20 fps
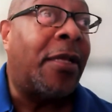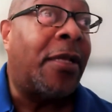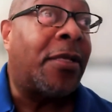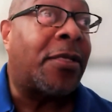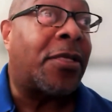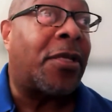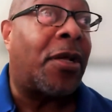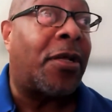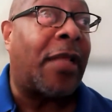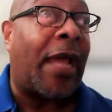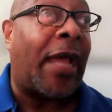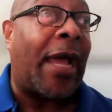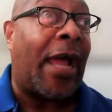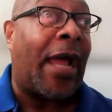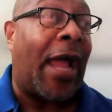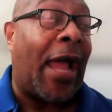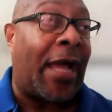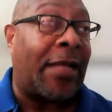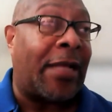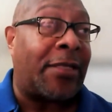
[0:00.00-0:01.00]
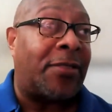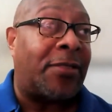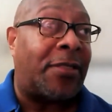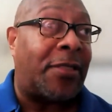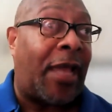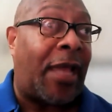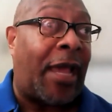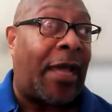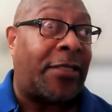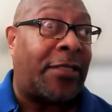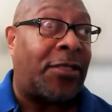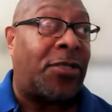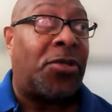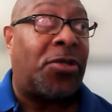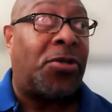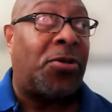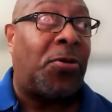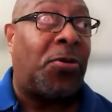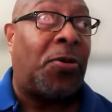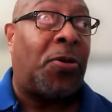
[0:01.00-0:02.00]
so that as as
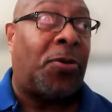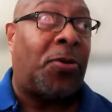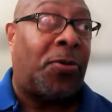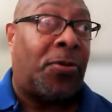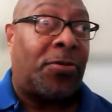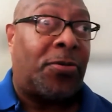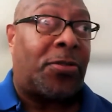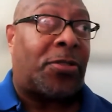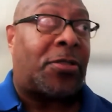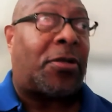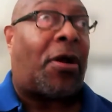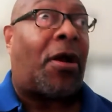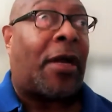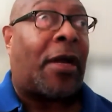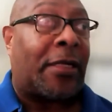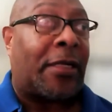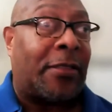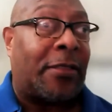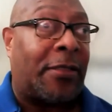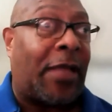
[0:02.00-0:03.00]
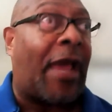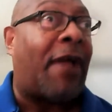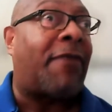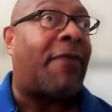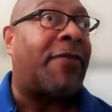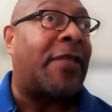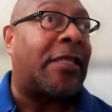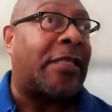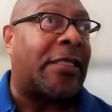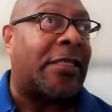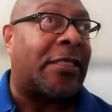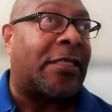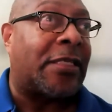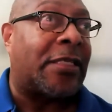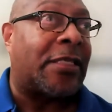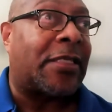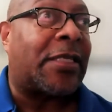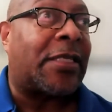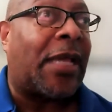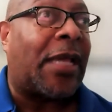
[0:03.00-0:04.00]
you start having these
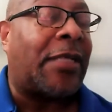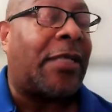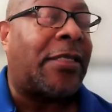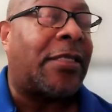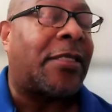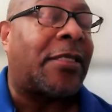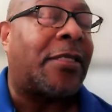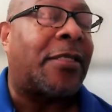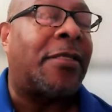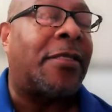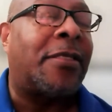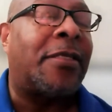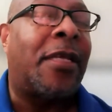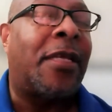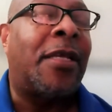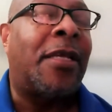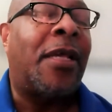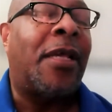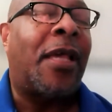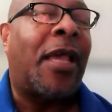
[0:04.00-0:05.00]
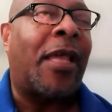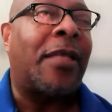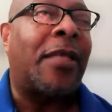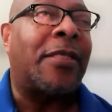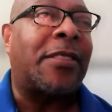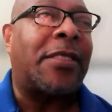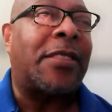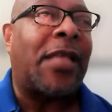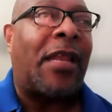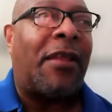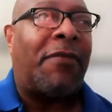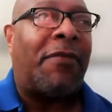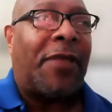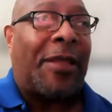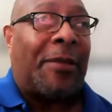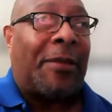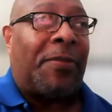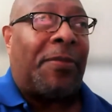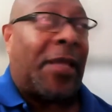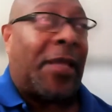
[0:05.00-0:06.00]
discussions, instead of
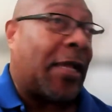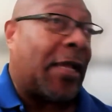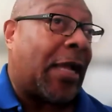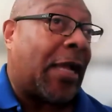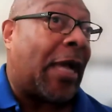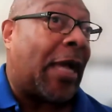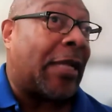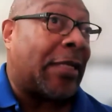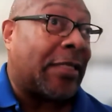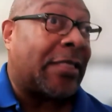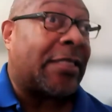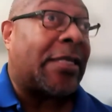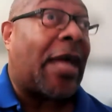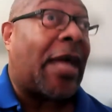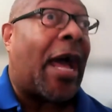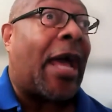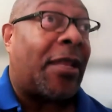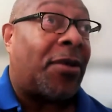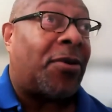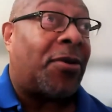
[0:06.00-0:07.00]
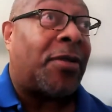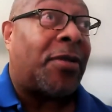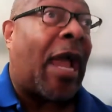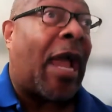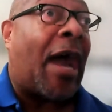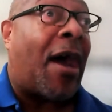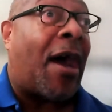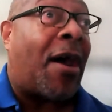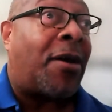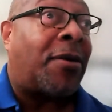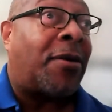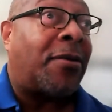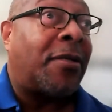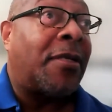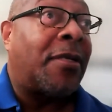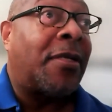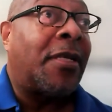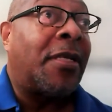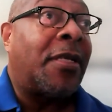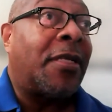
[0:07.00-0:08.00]
it being kind of siloed out,
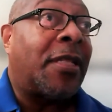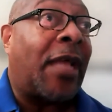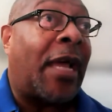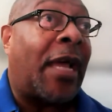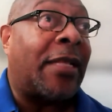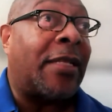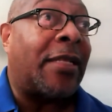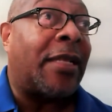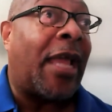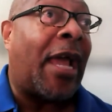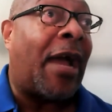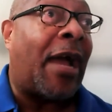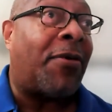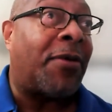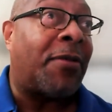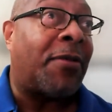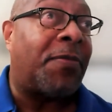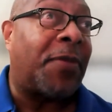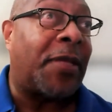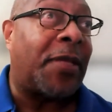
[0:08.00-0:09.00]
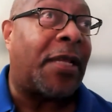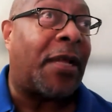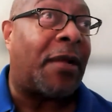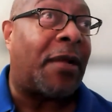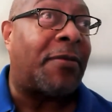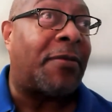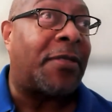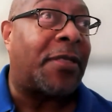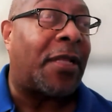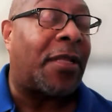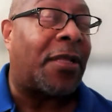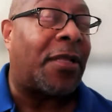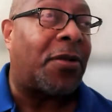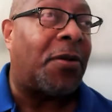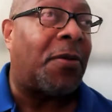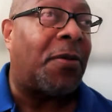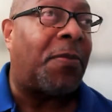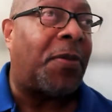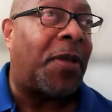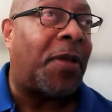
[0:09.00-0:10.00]
that now it becomes a
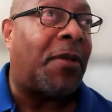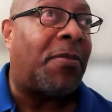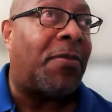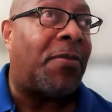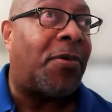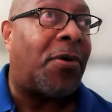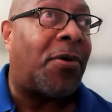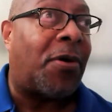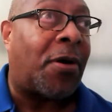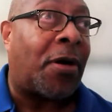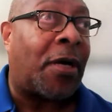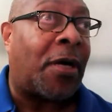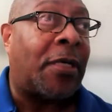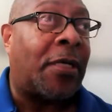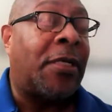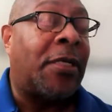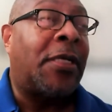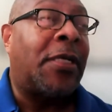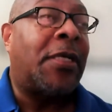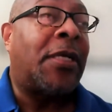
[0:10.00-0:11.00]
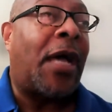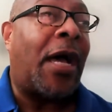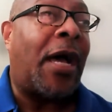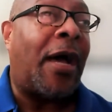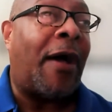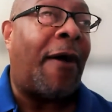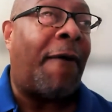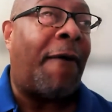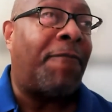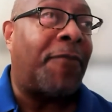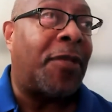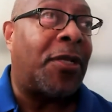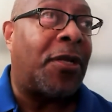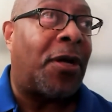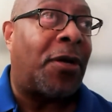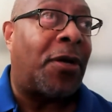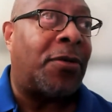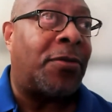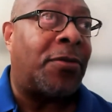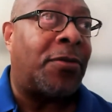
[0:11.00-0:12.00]
little bit more, uh, you
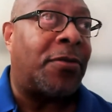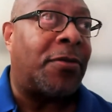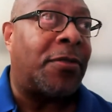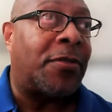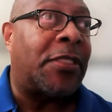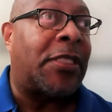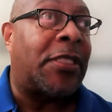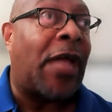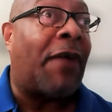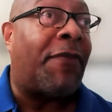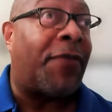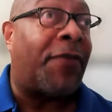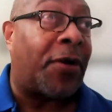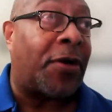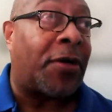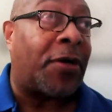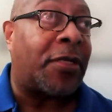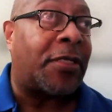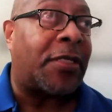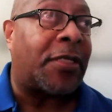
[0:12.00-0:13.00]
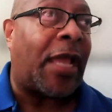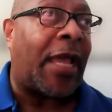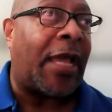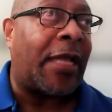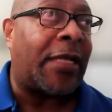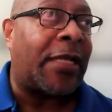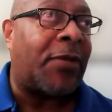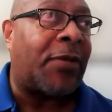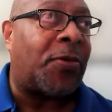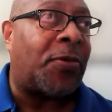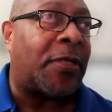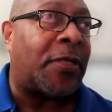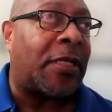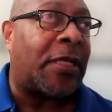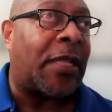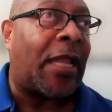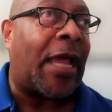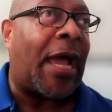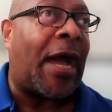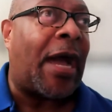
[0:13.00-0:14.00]
know, diverse. And it will
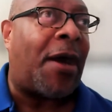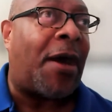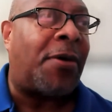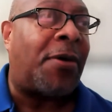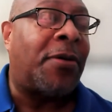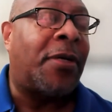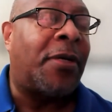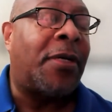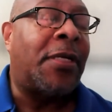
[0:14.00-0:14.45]
allow,